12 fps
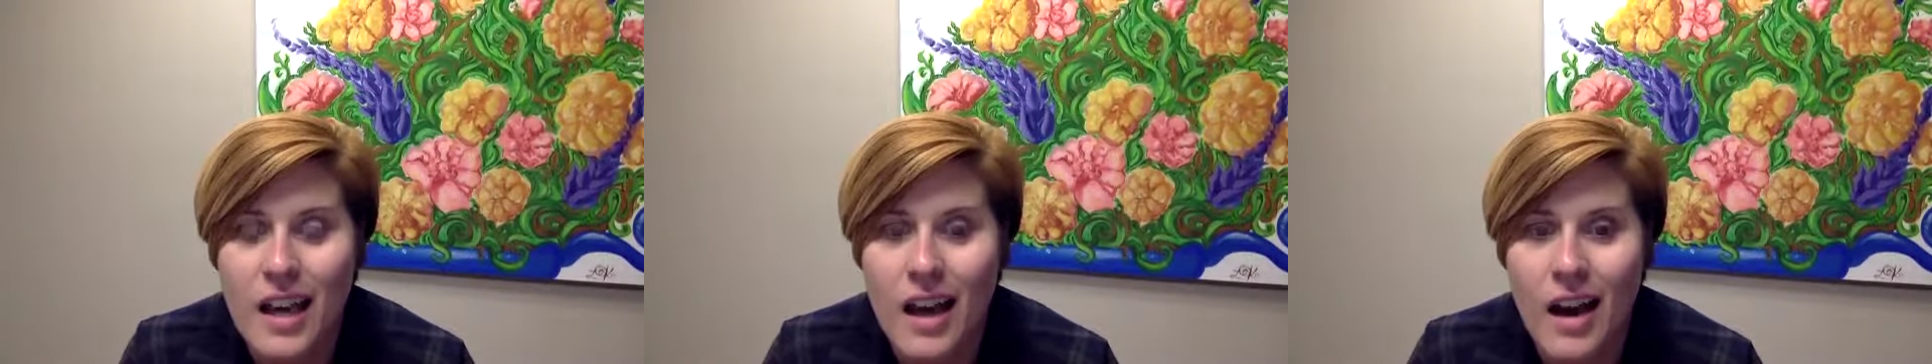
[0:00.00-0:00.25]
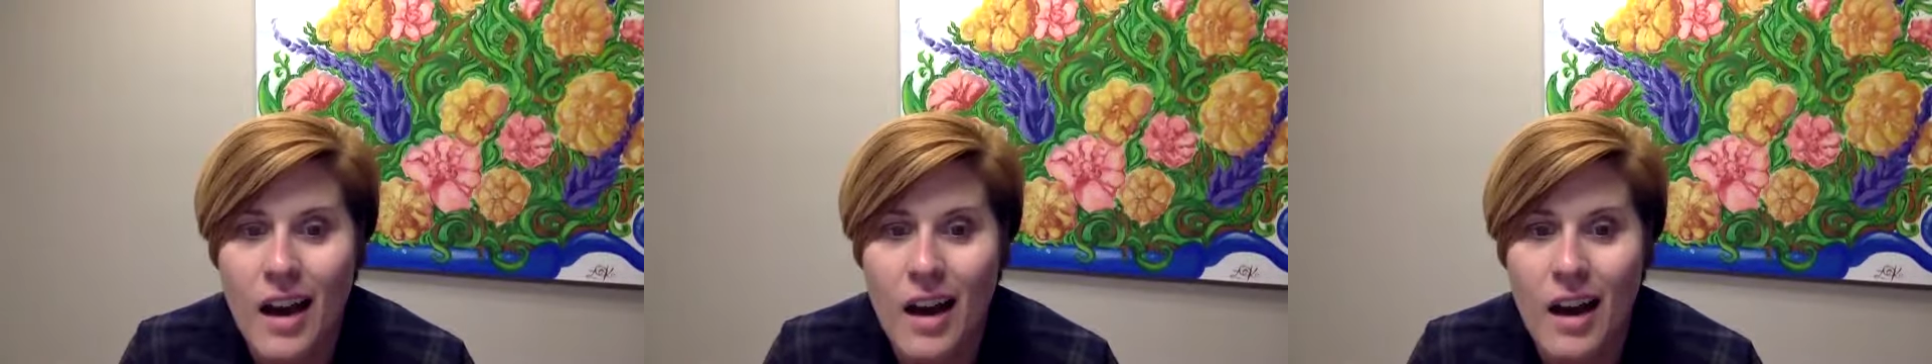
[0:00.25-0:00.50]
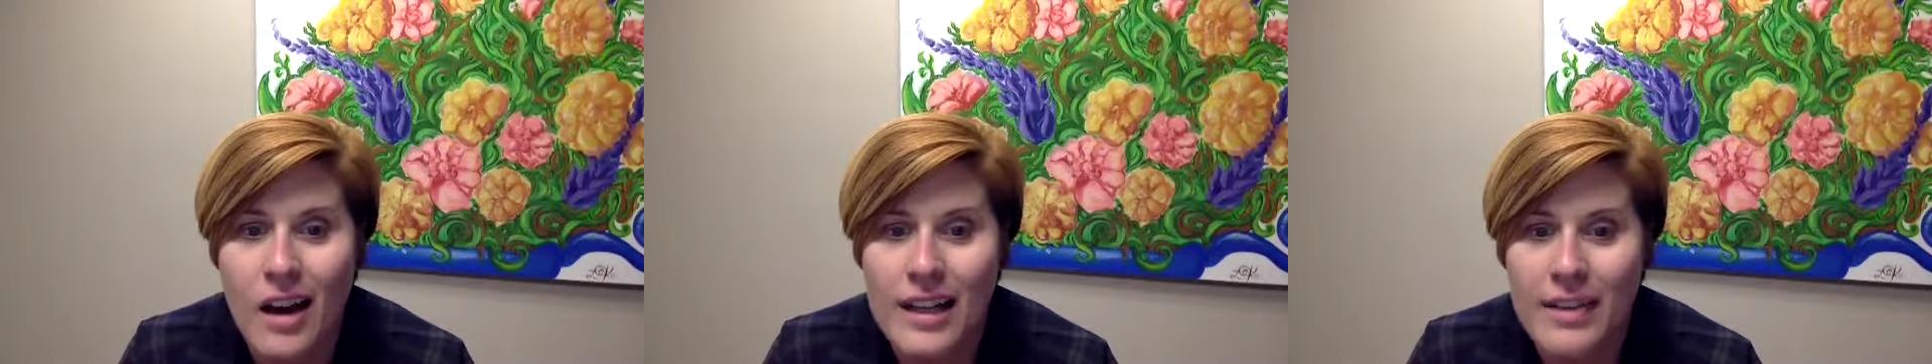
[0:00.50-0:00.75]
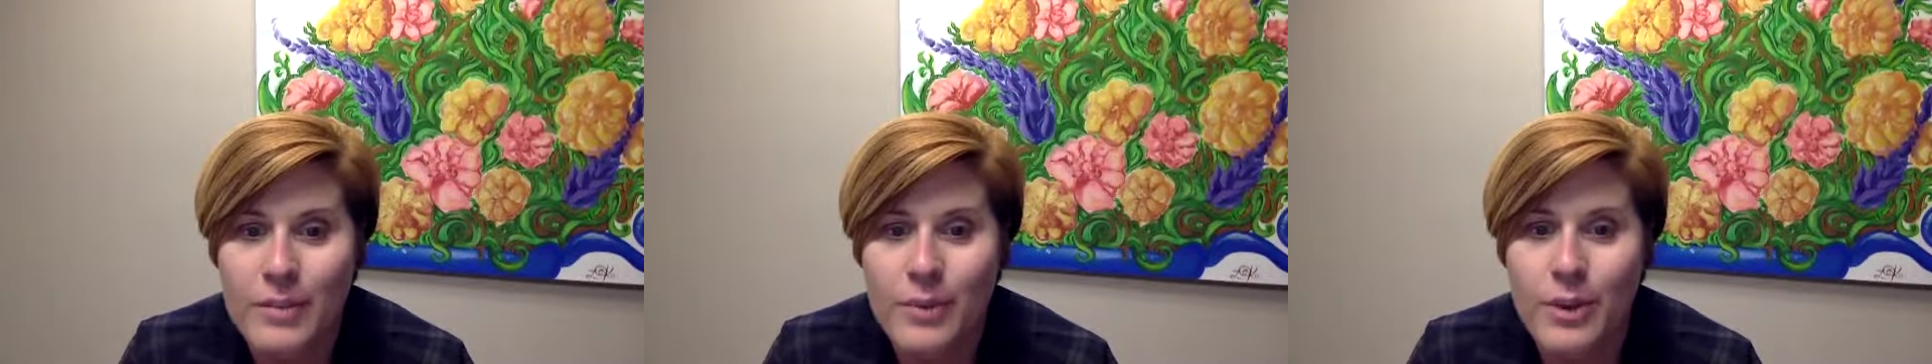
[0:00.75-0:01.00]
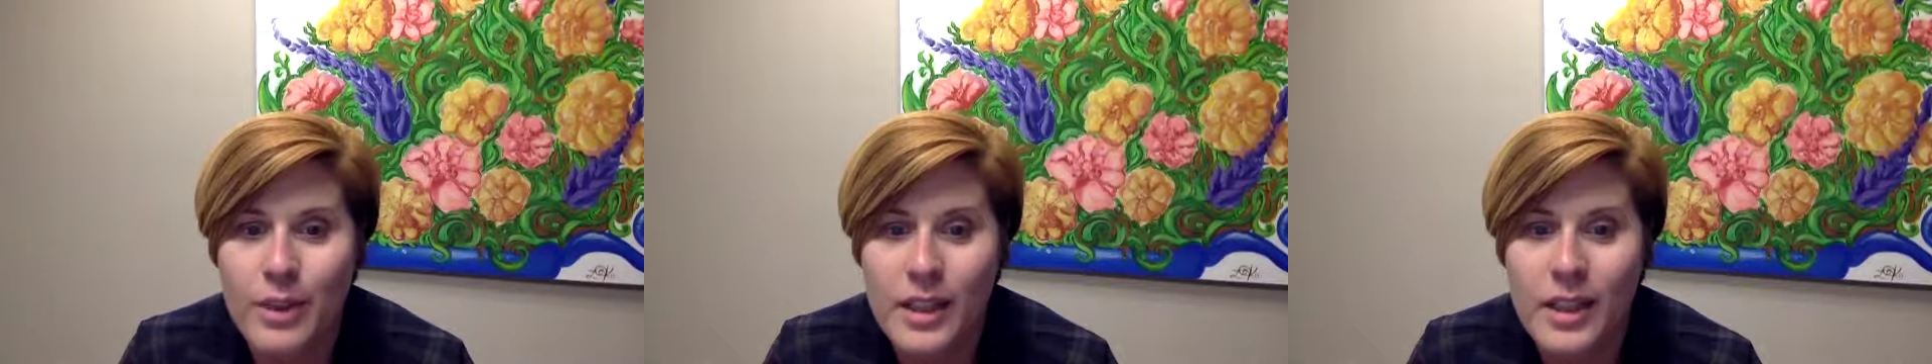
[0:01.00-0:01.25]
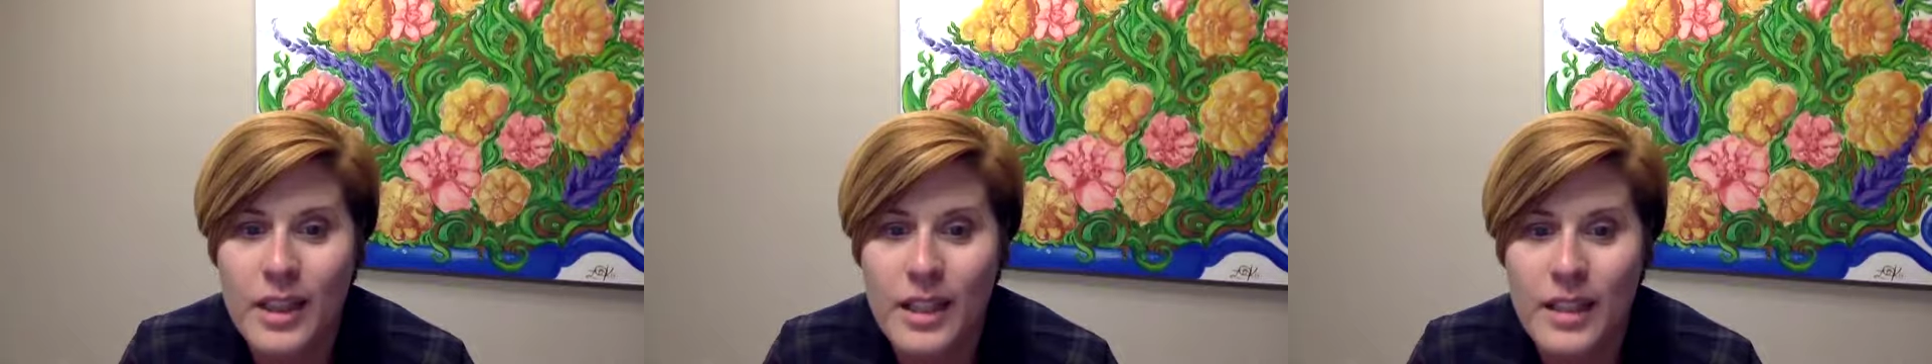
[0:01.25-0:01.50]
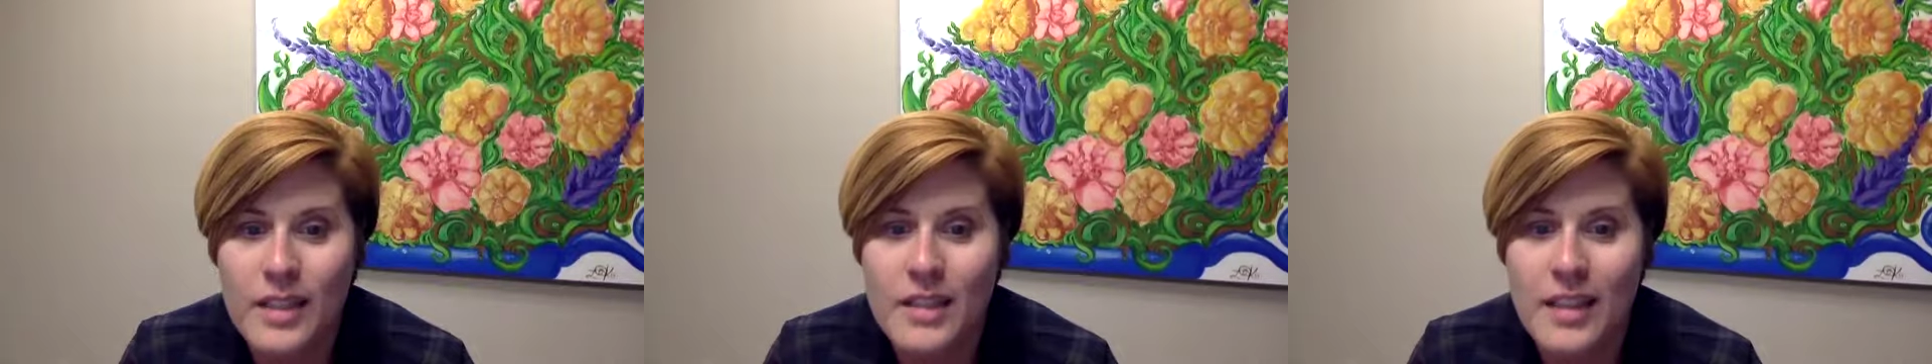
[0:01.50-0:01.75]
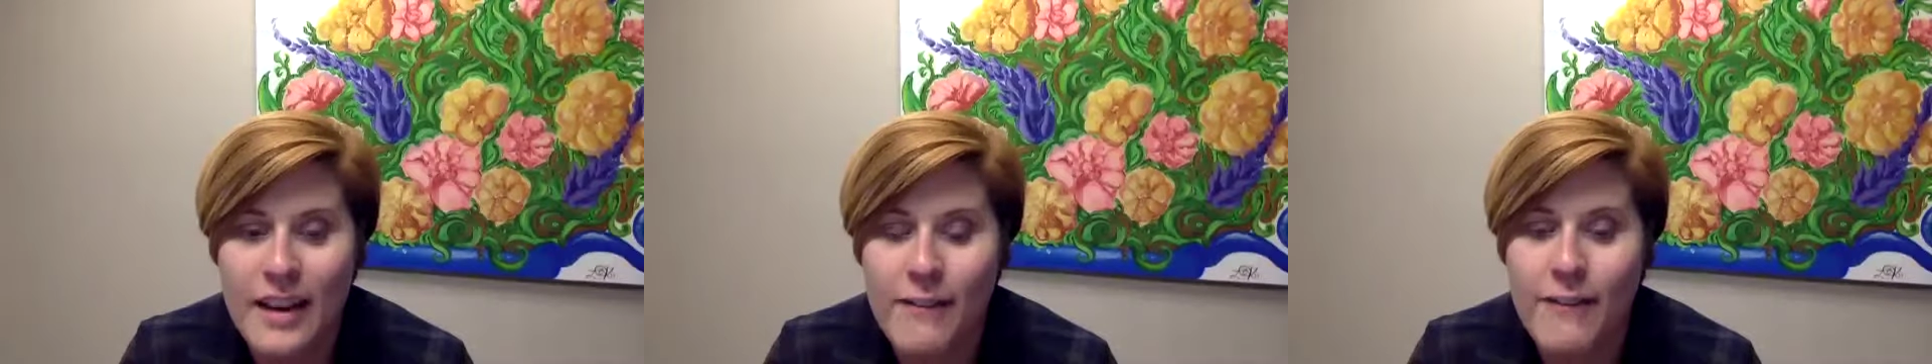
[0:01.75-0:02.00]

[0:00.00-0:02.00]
uh, it really is like